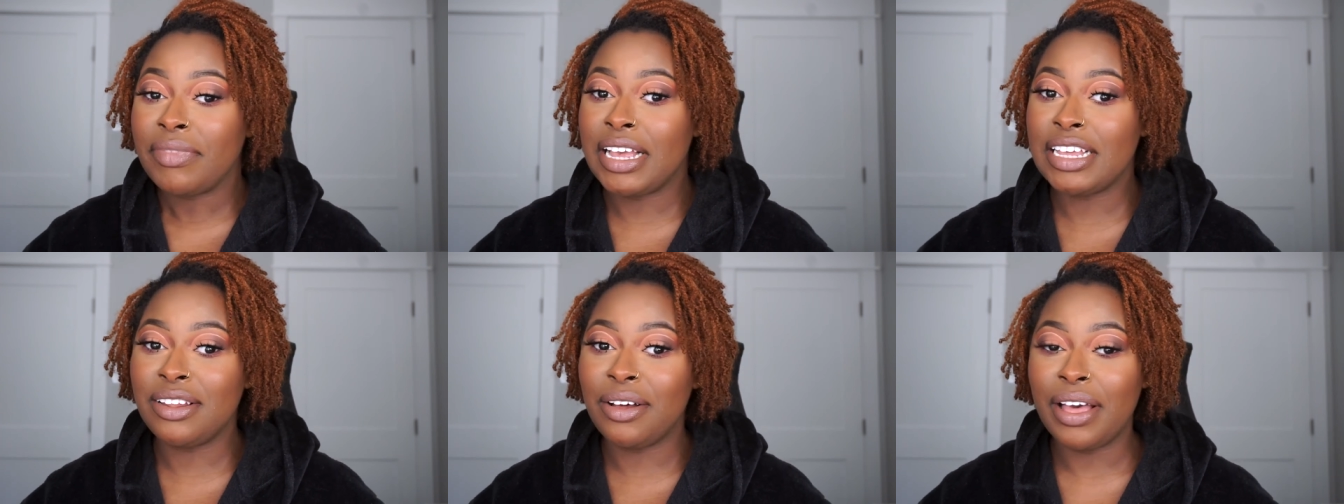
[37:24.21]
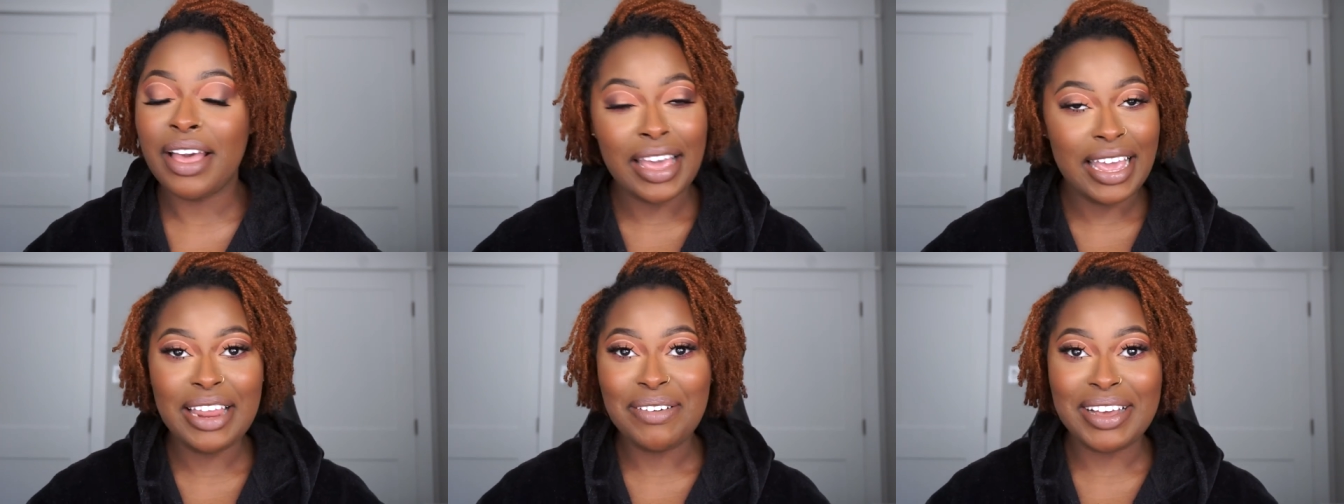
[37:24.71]
and so
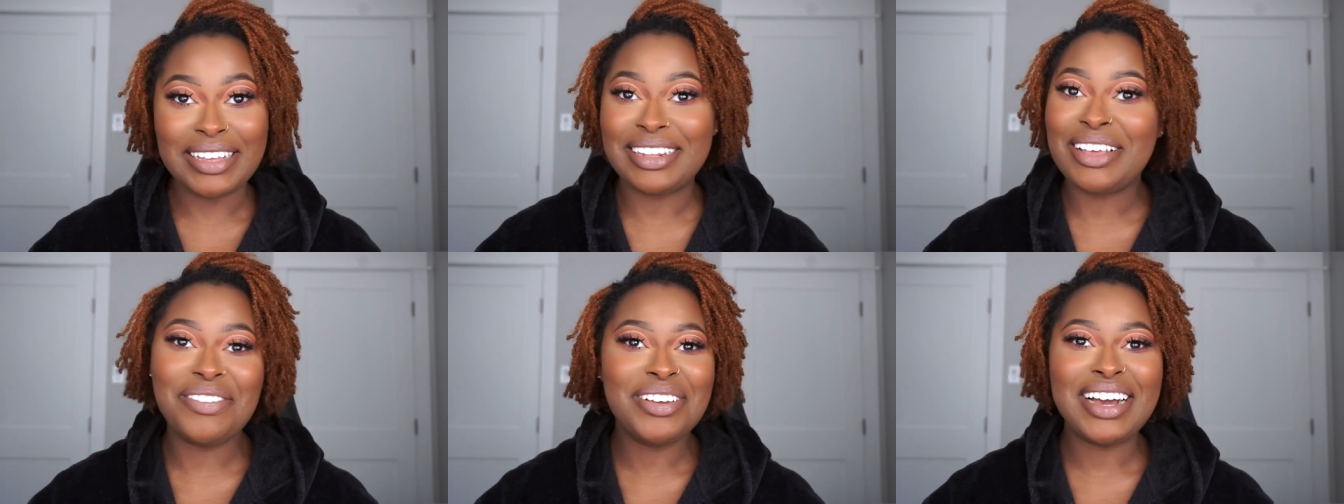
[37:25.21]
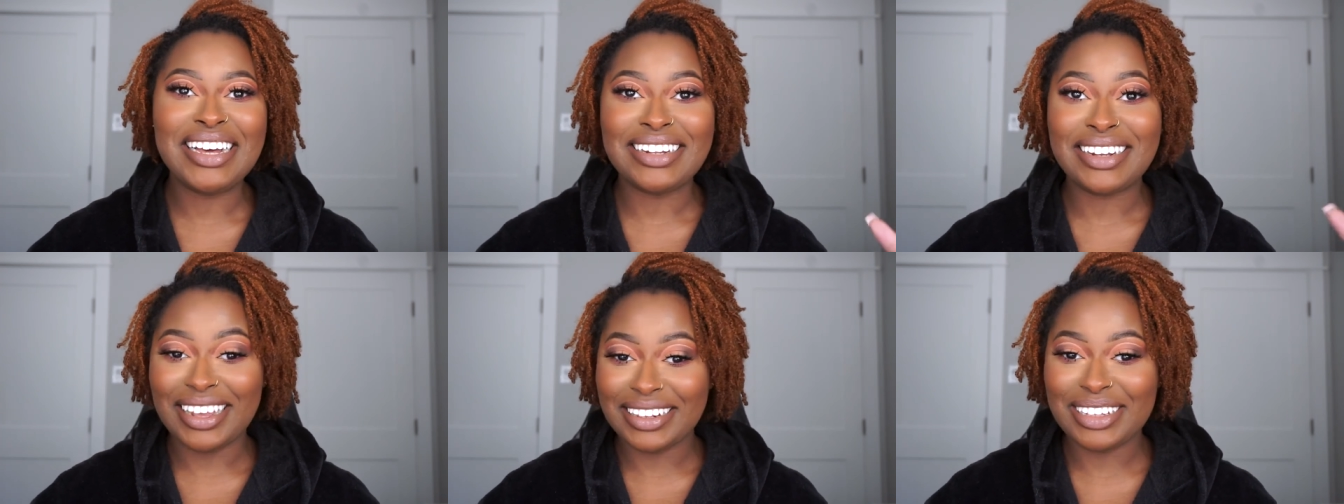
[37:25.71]
anyways, if you
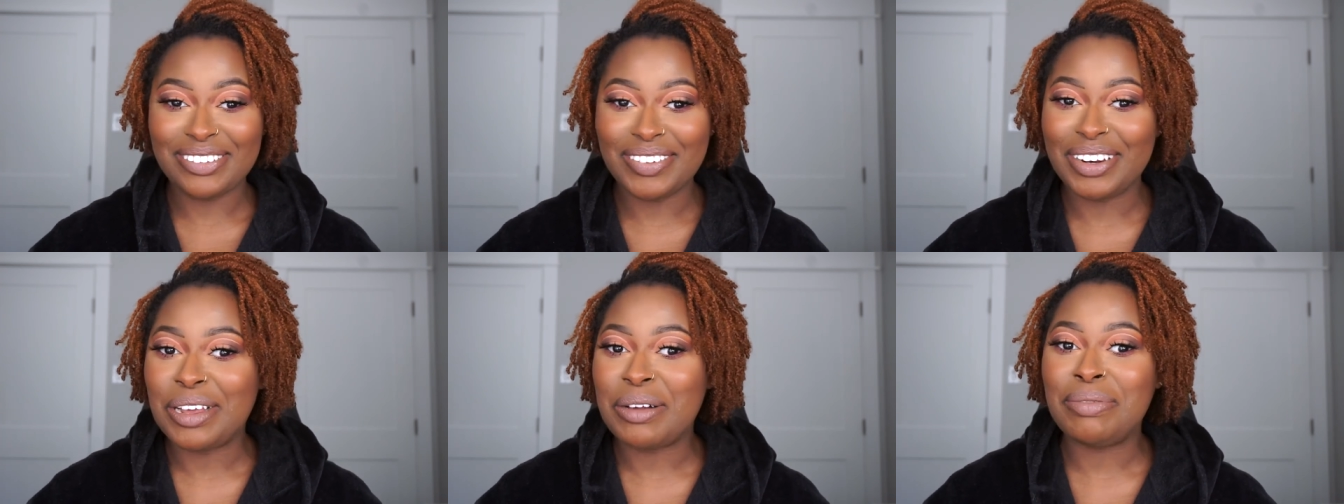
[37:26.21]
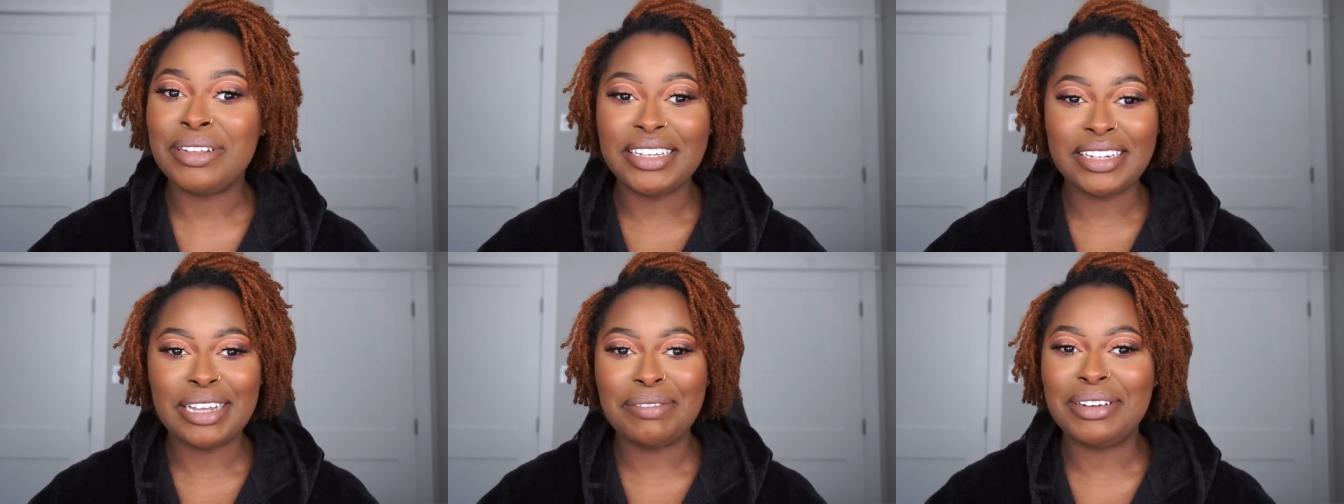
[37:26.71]
guys like this video,
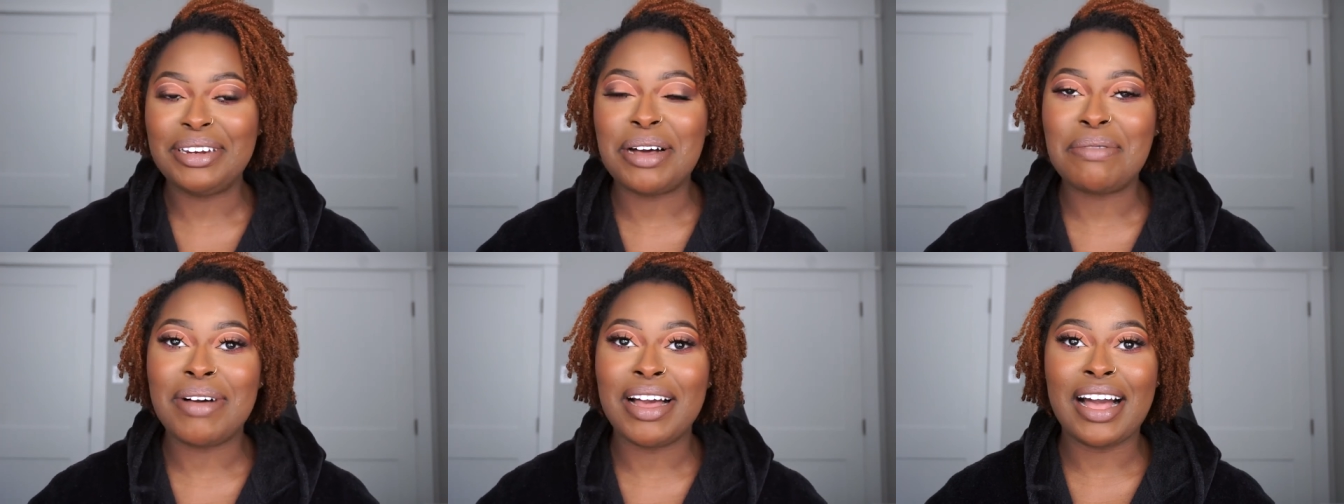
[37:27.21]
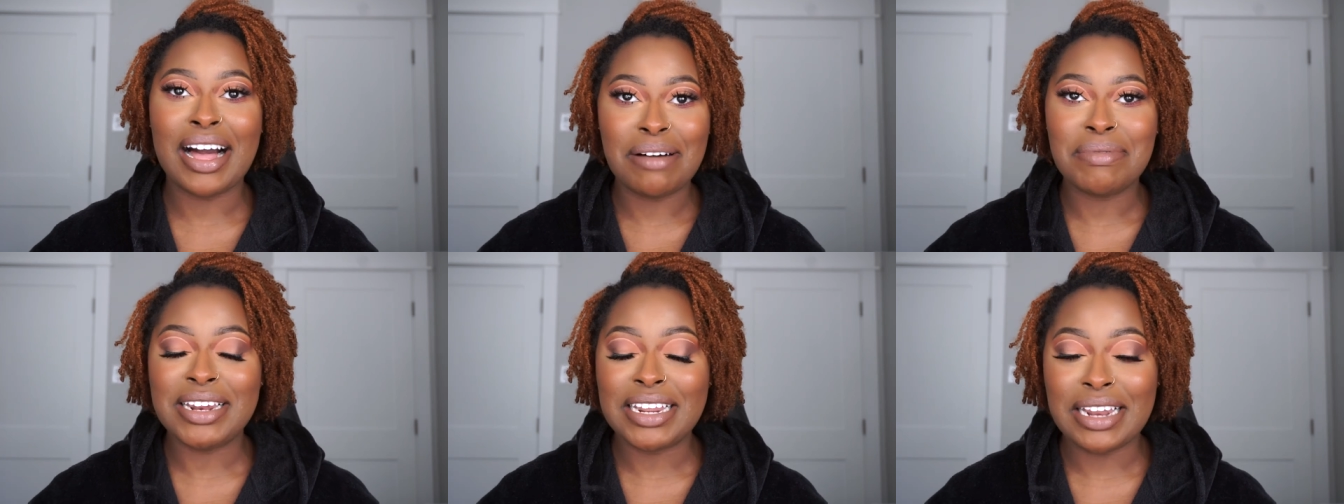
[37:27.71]
please let me know by
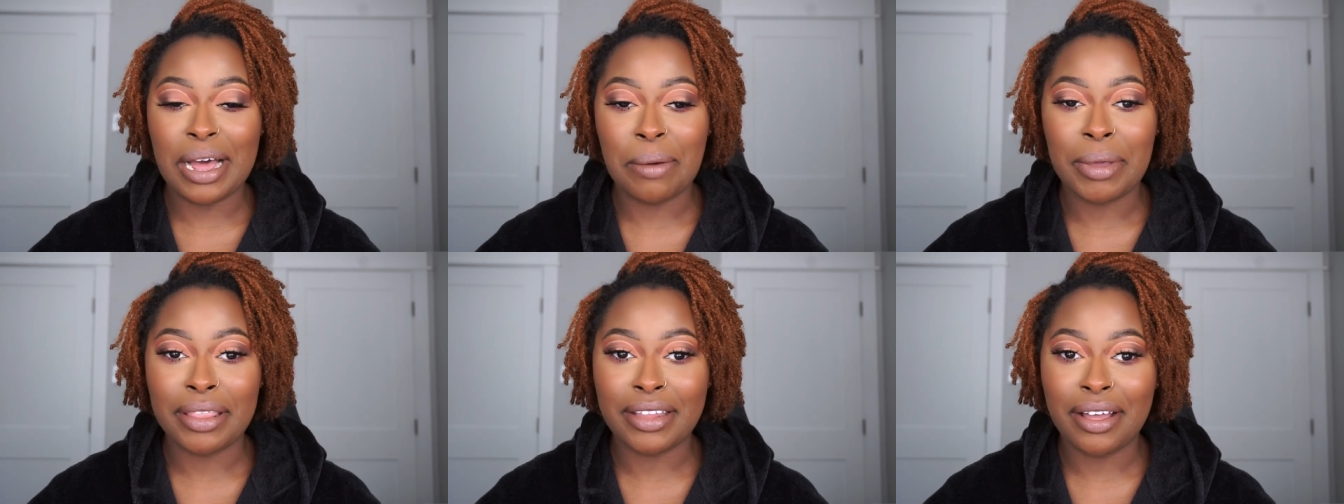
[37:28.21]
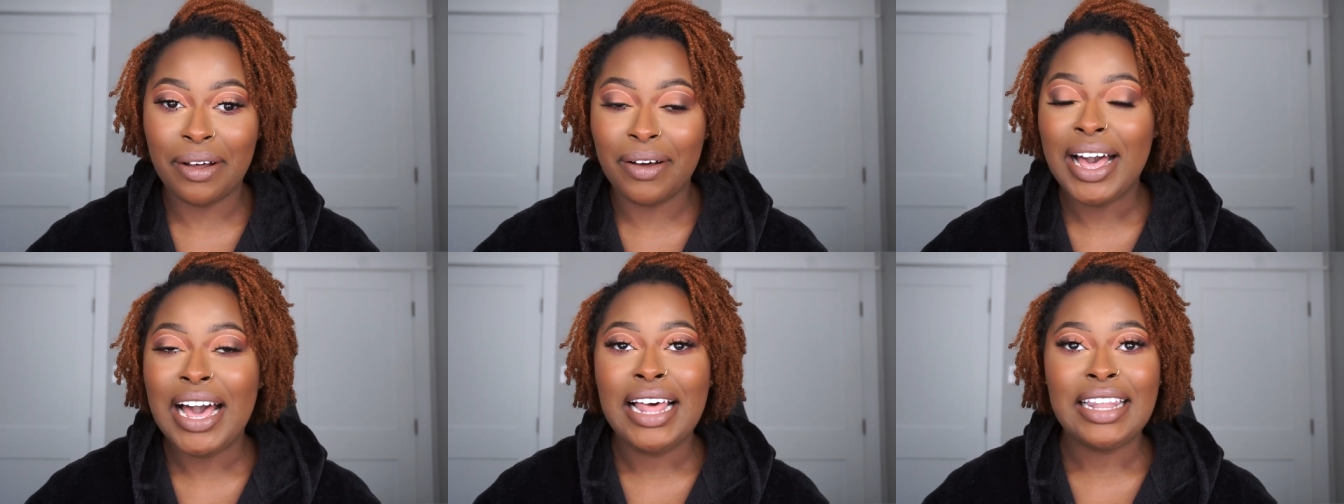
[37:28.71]
commenting down below.